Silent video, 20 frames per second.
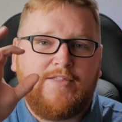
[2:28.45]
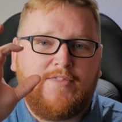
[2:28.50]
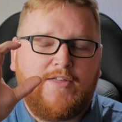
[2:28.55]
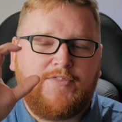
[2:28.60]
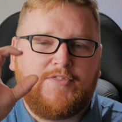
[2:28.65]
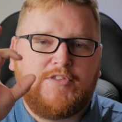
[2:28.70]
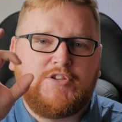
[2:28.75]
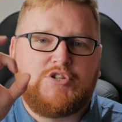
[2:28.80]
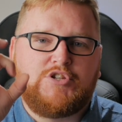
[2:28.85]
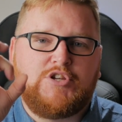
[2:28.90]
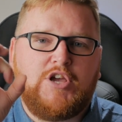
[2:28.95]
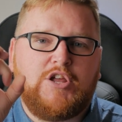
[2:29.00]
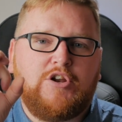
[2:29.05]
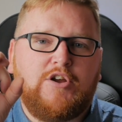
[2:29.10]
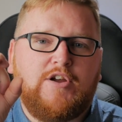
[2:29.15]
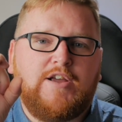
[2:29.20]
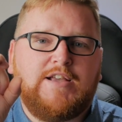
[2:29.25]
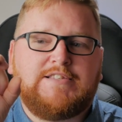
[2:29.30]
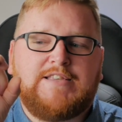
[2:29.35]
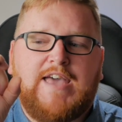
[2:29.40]
that the
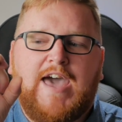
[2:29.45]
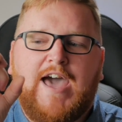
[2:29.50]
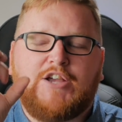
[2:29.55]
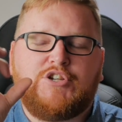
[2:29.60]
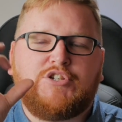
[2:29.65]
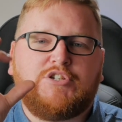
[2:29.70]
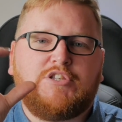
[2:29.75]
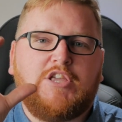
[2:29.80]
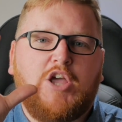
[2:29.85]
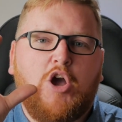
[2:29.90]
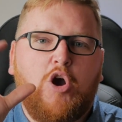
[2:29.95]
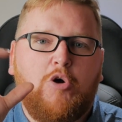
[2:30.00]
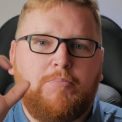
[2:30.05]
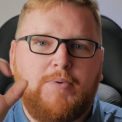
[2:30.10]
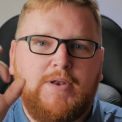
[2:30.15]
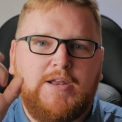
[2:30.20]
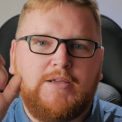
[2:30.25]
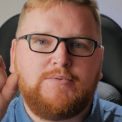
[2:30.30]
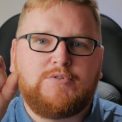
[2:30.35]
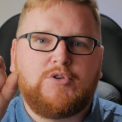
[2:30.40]
shutter is actually opening,